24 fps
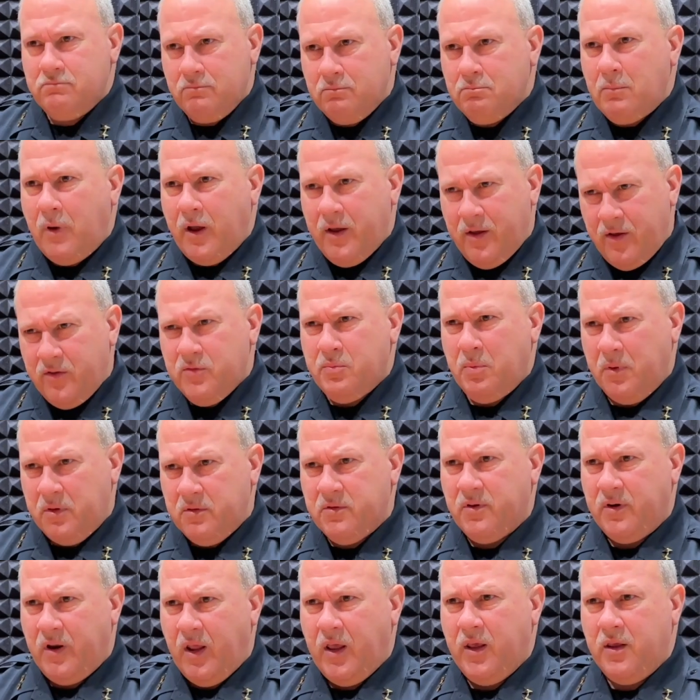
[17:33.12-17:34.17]
husband
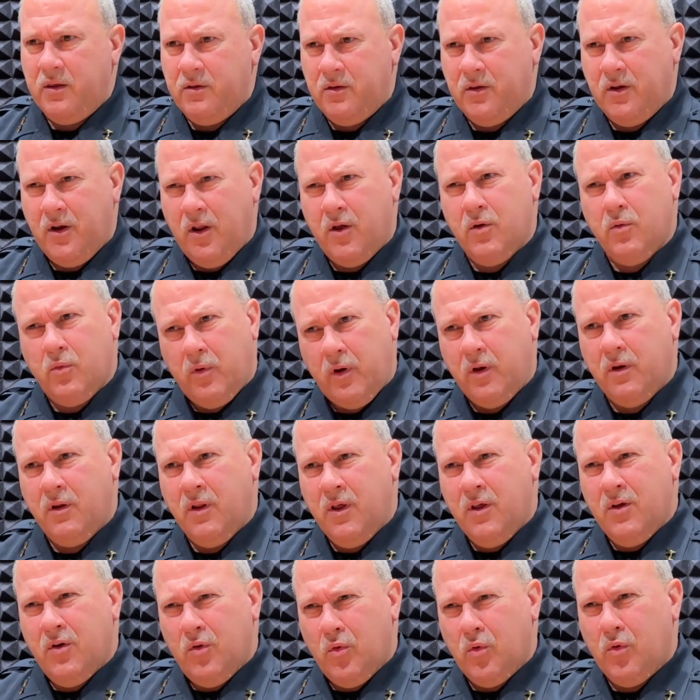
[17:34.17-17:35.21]
today?" Yes.
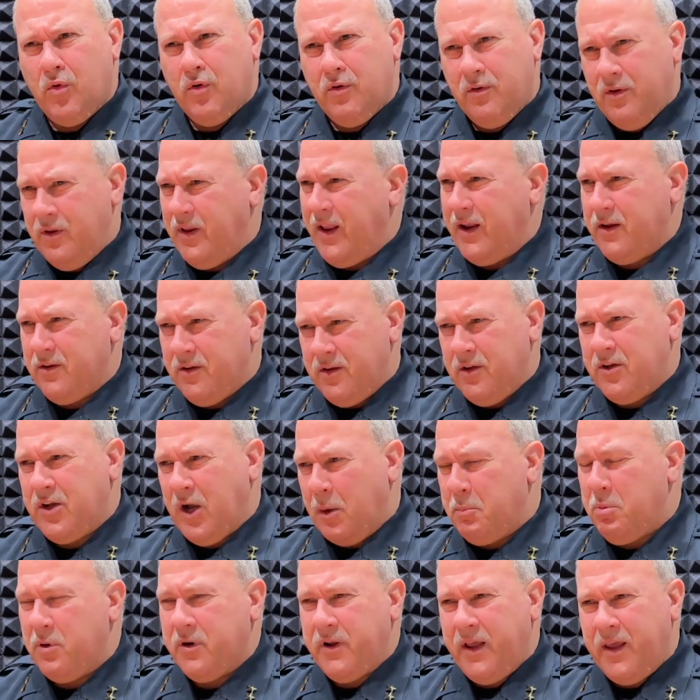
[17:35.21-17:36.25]
Or a
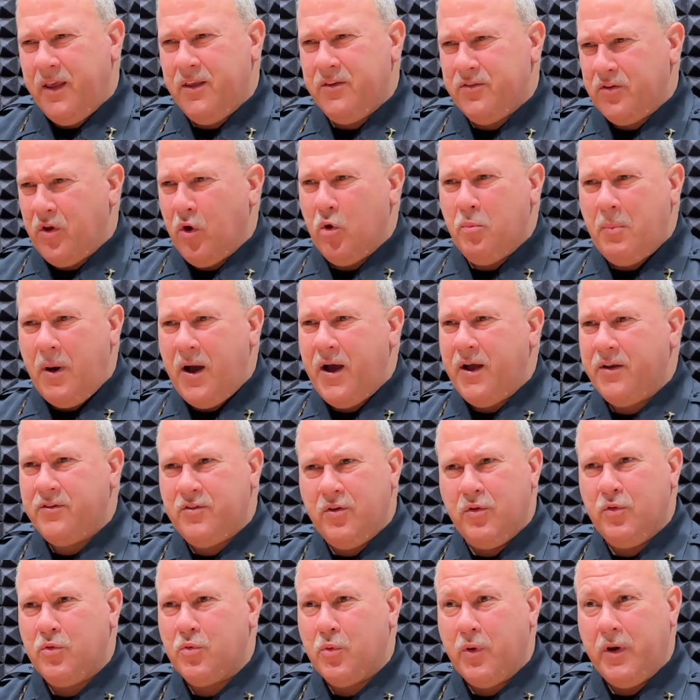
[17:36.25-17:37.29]
couple of days go by,
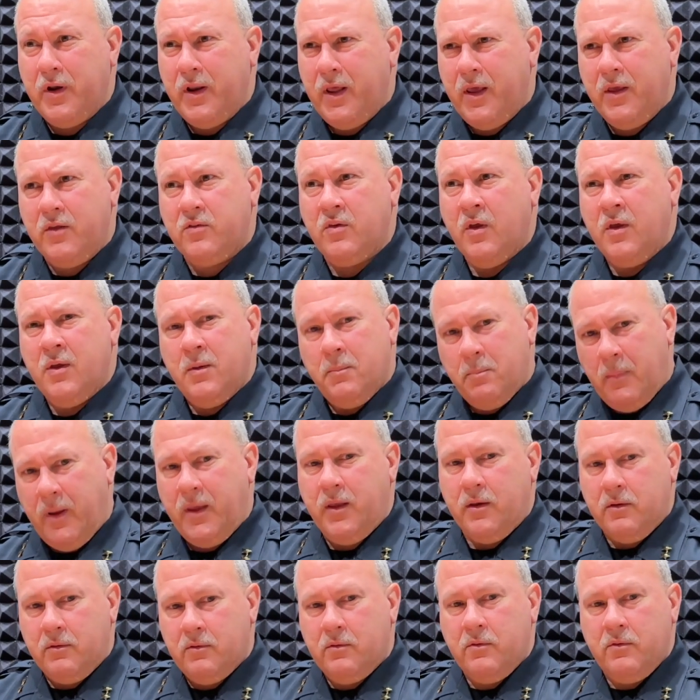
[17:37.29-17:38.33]
2-3 days,
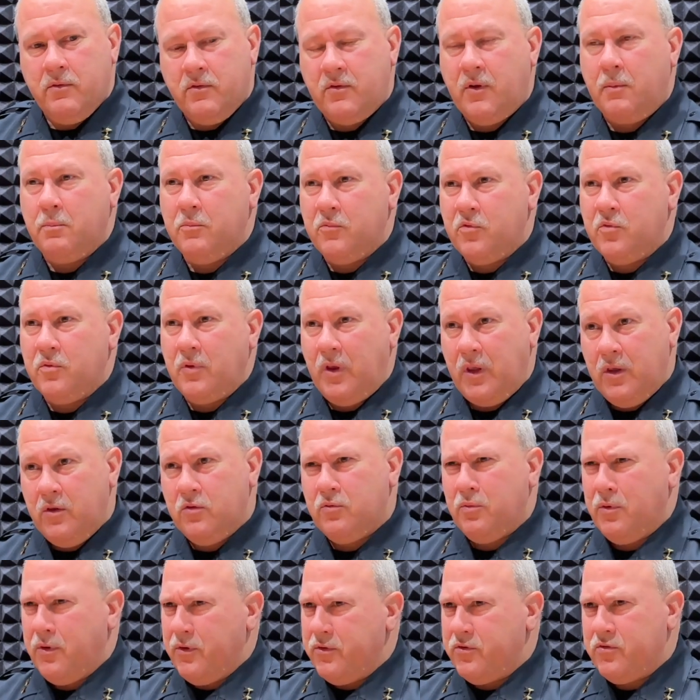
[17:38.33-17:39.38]
man, he's
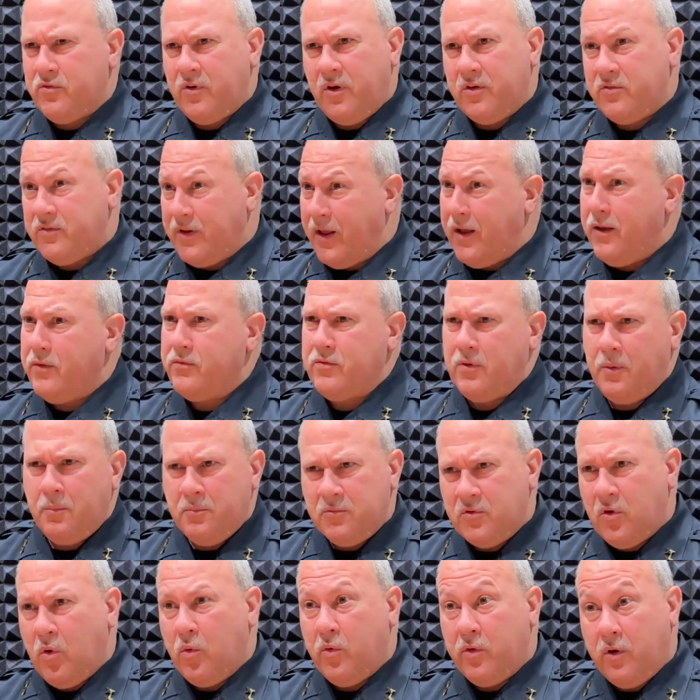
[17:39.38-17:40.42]
really stressed out,
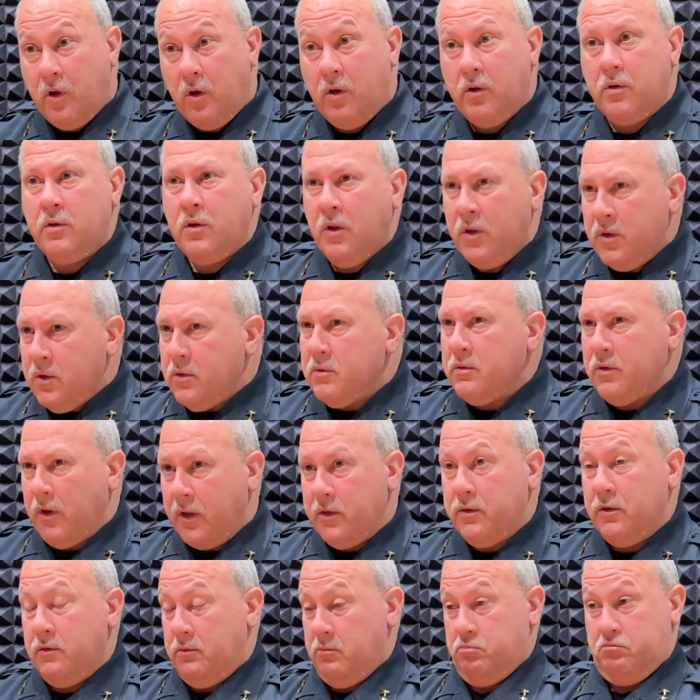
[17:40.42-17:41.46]
something's going on,
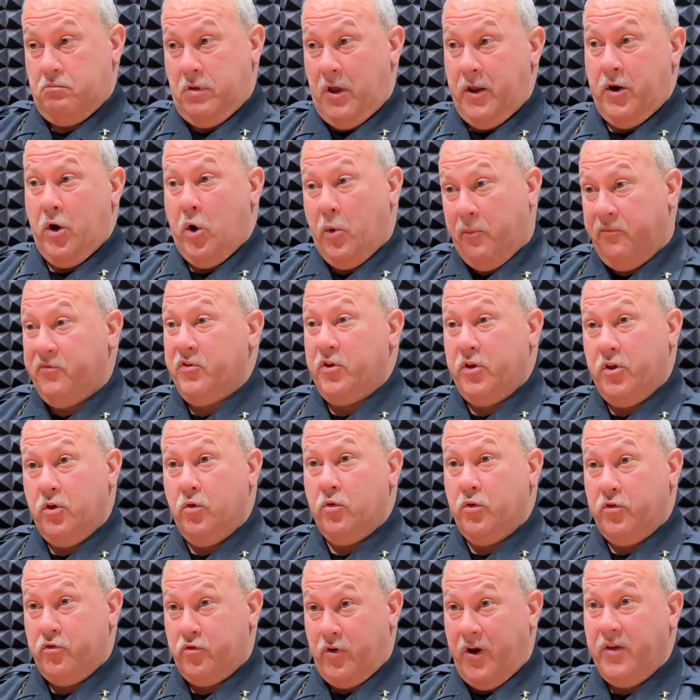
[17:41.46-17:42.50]
and hopefully
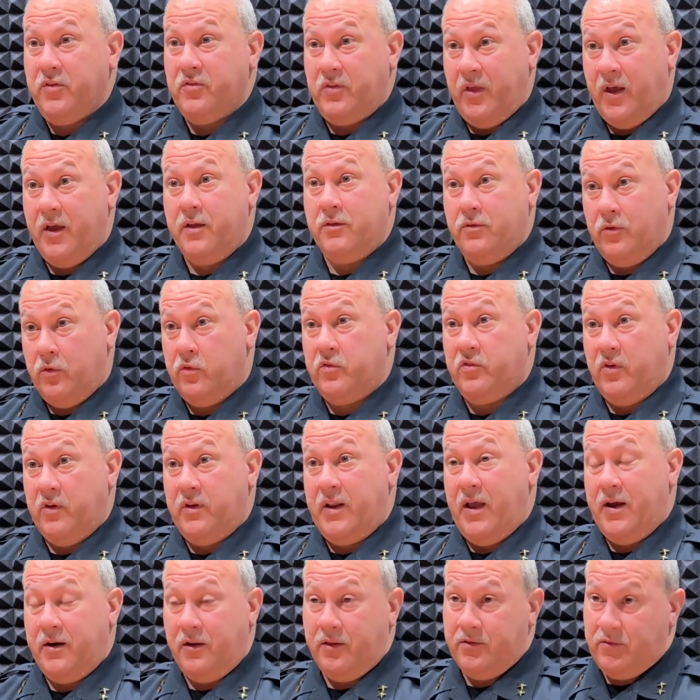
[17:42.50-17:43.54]
you address that and you sit
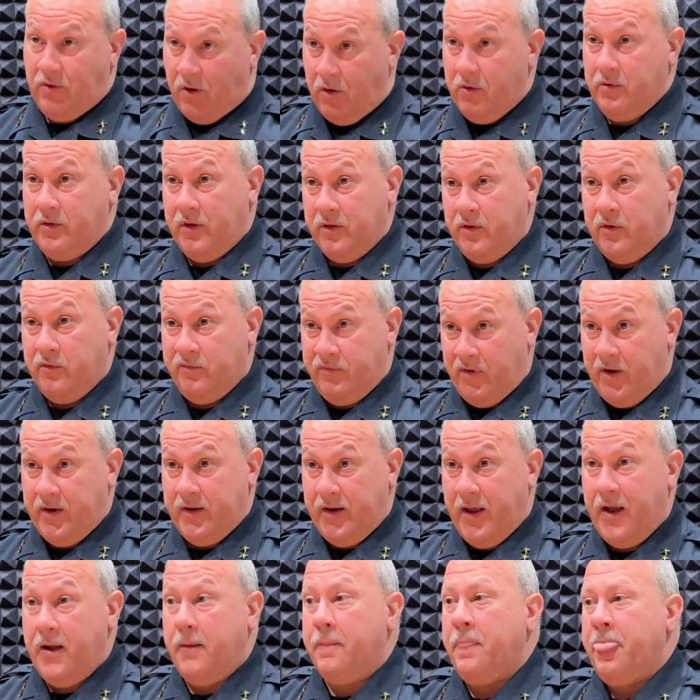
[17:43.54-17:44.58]
down and talk and you find
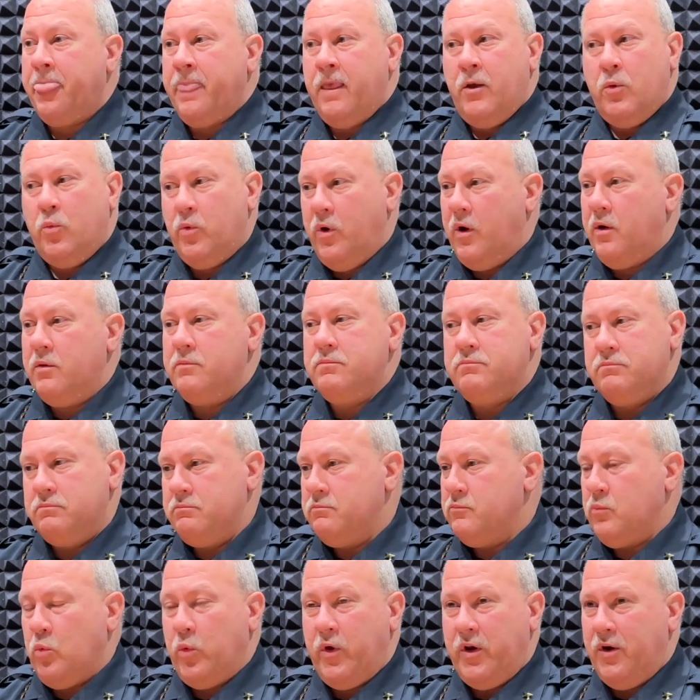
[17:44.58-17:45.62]
out. Well,
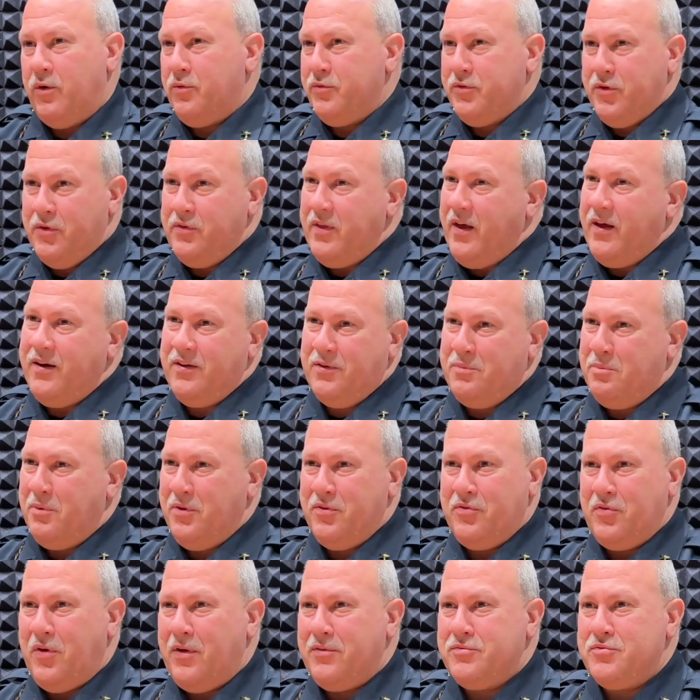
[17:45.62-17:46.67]
we don't do that as
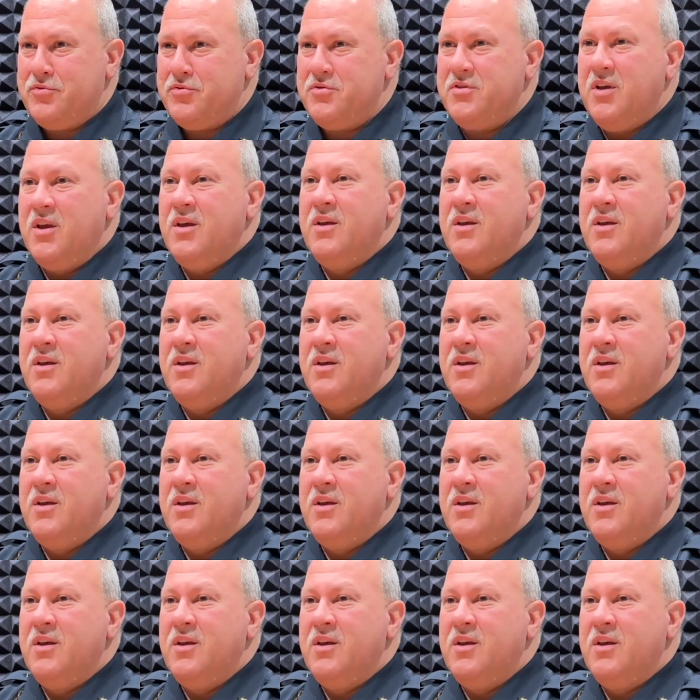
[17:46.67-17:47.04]
police officers.